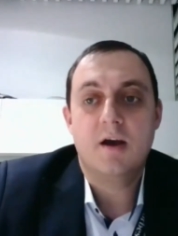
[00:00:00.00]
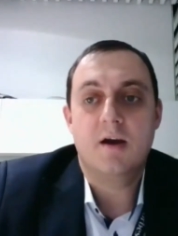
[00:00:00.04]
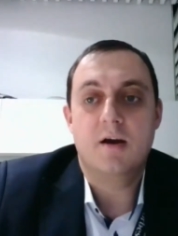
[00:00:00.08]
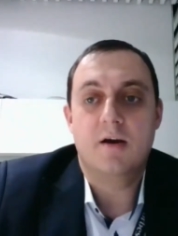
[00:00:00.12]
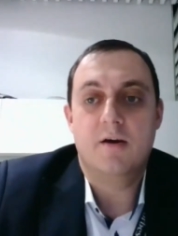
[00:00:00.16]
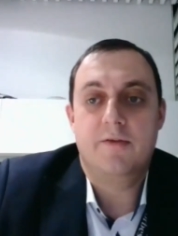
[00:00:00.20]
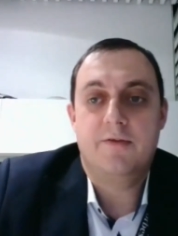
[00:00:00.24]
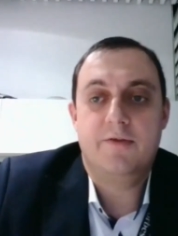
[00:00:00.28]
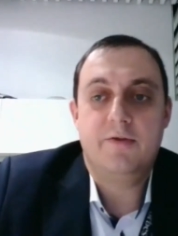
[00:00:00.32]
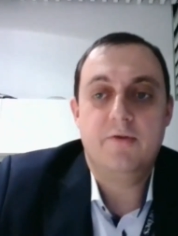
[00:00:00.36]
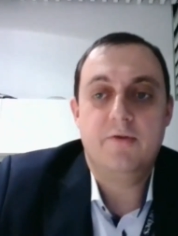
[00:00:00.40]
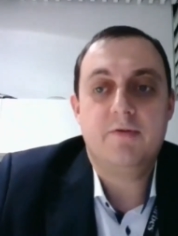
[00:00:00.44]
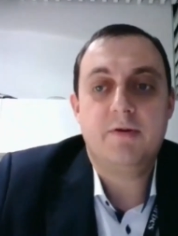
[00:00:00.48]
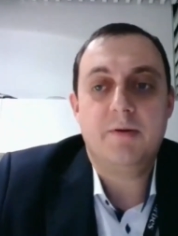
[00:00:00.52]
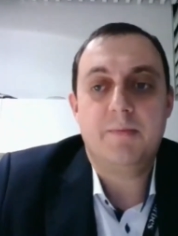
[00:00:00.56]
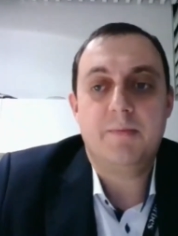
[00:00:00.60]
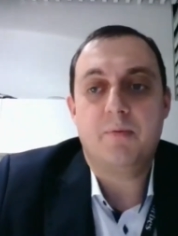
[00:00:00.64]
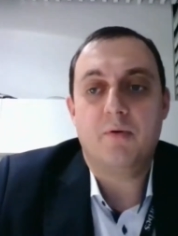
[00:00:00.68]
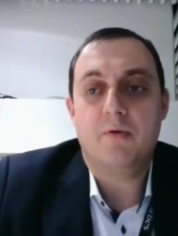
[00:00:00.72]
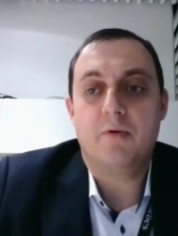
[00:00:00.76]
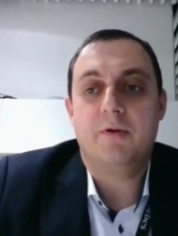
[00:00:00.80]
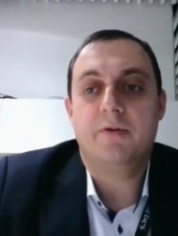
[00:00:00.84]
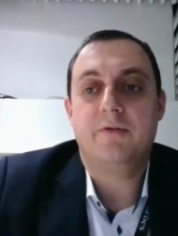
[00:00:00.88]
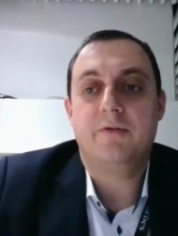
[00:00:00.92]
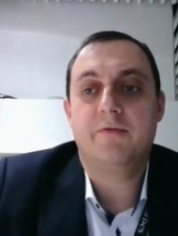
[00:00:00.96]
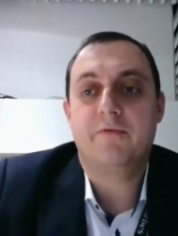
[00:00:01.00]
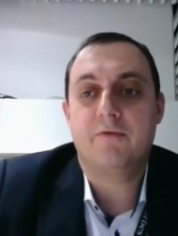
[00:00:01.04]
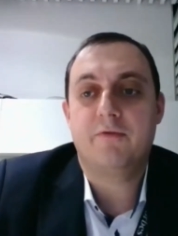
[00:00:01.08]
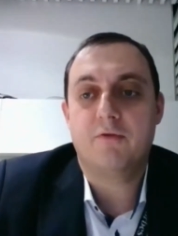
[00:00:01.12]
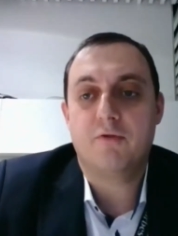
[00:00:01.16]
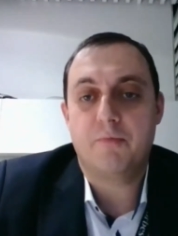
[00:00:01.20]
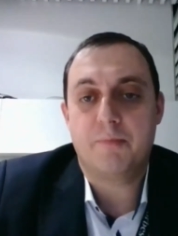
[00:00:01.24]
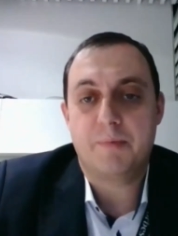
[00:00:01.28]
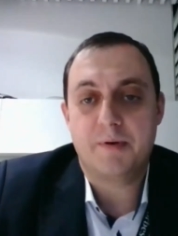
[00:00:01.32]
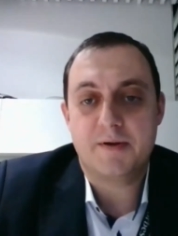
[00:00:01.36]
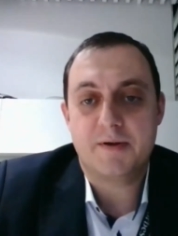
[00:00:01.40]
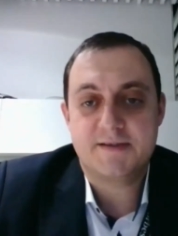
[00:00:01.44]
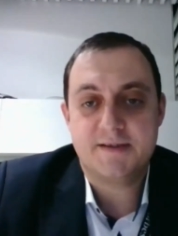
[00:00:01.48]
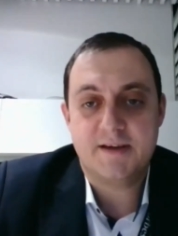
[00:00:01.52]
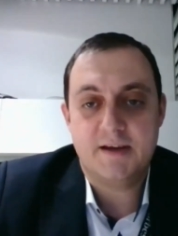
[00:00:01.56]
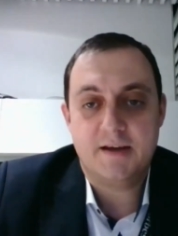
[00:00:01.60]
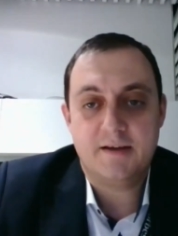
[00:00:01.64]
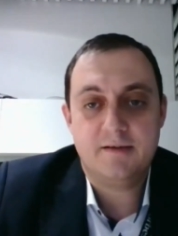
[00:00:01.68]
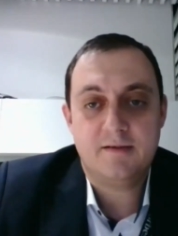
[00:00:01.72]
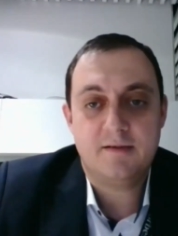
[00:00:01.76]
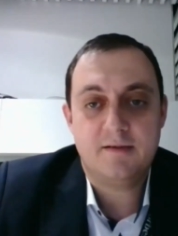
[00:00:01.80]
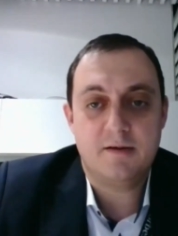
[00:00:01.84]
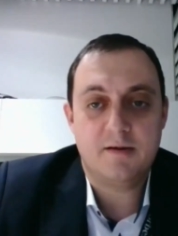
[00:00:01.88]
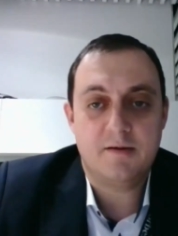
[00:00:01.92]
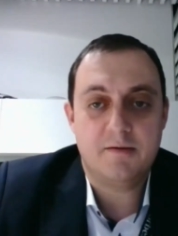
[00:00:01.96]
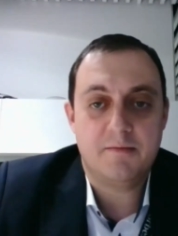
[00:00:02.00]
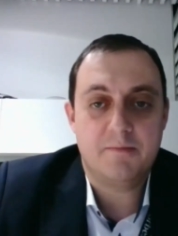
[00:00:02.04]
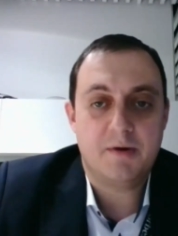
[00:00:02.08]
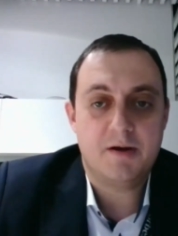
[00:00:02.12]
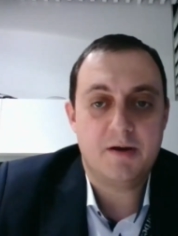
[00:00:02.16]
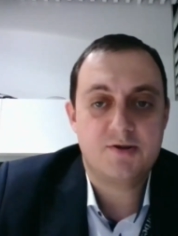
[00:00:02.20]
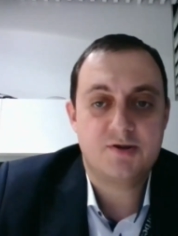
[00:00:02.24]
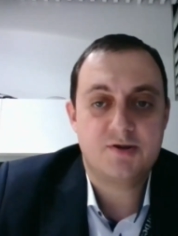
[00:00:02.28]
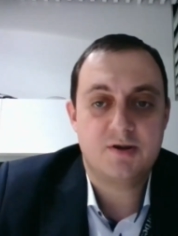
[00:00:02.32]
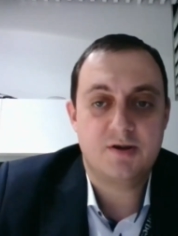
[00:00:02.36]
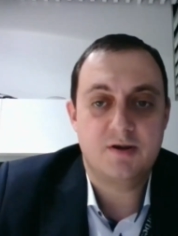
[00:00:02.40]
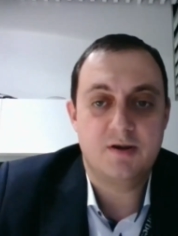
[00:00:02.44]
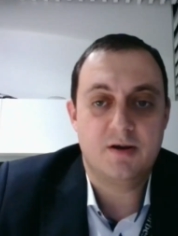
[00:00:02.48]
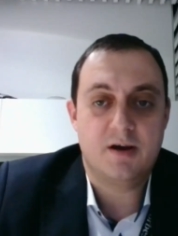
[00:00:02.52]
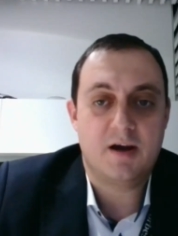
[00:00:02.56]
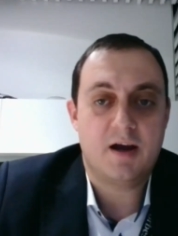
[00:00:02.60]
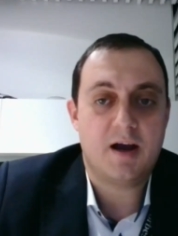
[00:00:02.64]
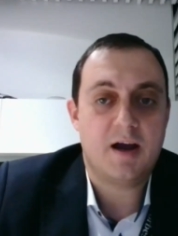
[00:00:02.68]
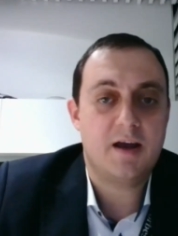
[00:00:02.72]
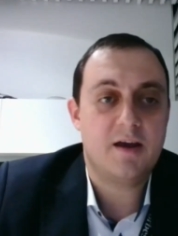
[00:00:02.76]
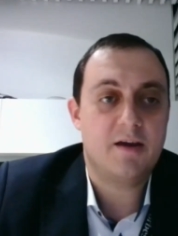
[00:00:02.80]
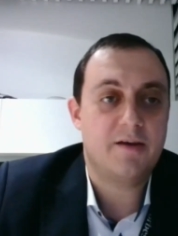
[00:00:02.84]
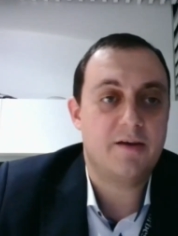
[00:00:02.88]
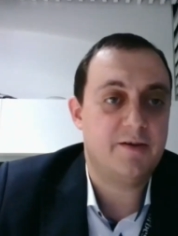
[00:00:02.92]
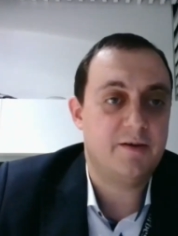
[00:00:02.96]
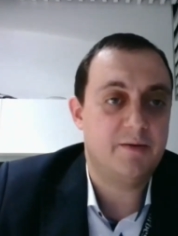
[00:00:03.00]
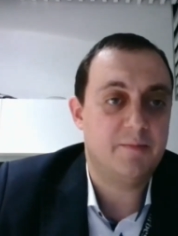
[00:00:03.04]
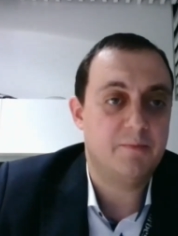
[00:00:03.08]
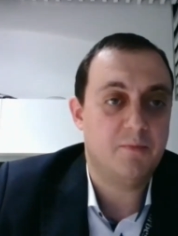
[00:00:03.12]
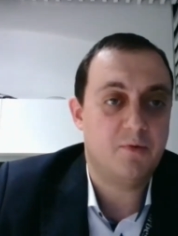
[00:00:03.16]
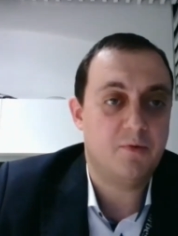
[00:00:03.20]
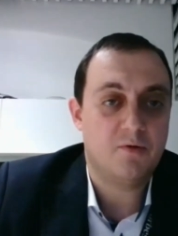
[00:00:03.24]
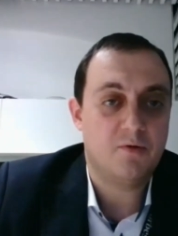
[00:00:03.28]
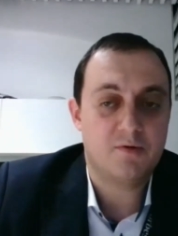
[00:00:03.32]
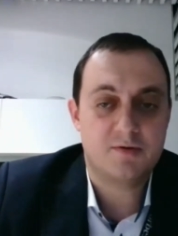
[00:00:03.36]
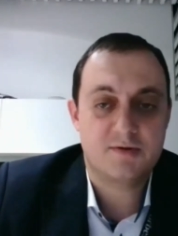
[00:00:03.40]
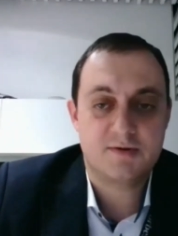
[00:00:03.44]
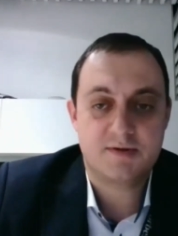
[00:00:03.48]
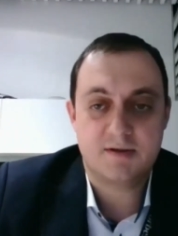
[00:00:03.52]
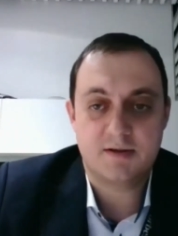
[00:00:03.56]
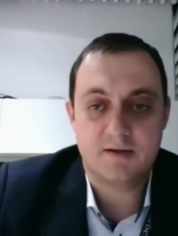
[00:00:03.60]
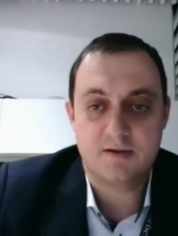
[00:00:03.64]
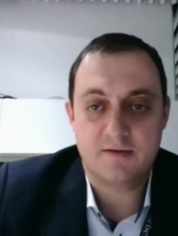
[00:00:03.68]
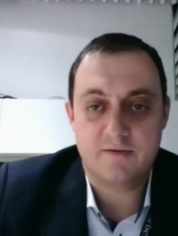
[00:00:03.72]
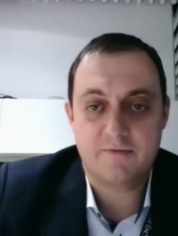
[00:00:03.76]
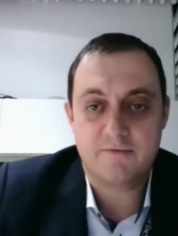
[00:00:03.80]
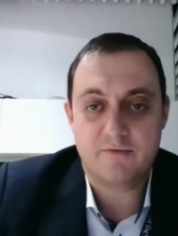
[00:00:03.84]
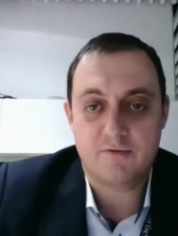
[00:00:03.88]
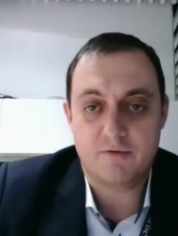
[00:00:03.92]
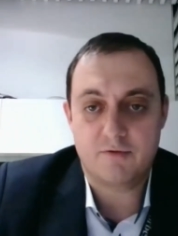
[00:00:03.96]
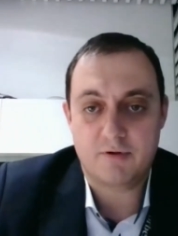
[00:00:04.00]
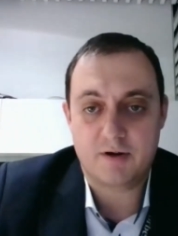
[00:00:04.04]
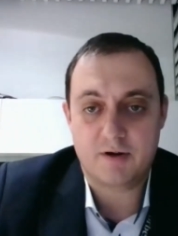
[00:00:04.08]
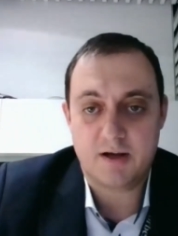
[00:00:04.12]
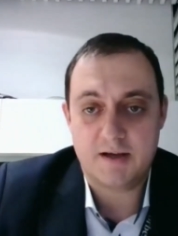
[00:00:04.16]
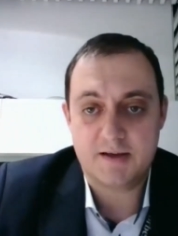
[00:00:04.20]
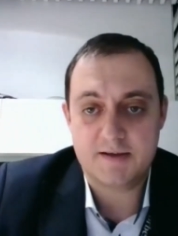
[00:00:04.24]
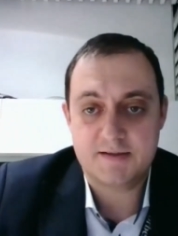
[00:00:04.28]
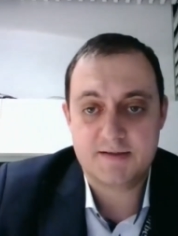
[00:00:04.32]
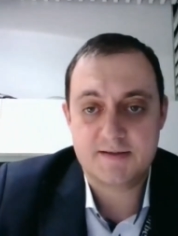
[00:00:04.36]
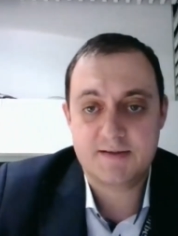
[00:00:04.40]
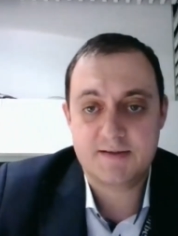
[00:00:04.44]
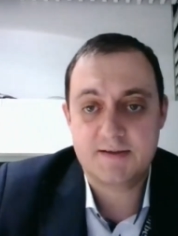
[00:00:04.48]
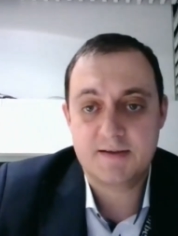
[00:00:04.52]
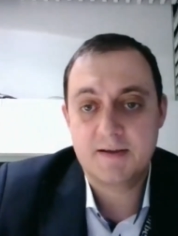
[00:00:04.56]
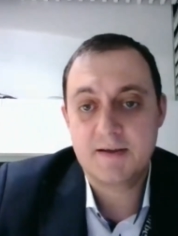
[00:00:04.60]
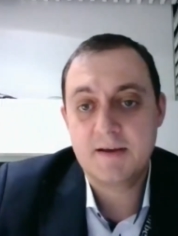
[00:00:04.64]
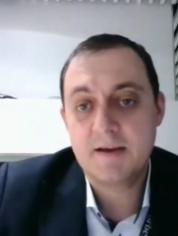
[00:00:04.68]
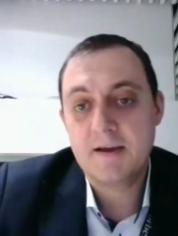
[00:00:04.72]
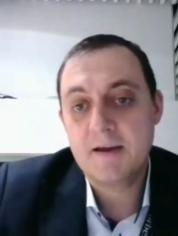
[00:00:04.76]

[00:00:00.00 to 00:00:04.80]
30.4%, uh, much uh, higher than most forecasts.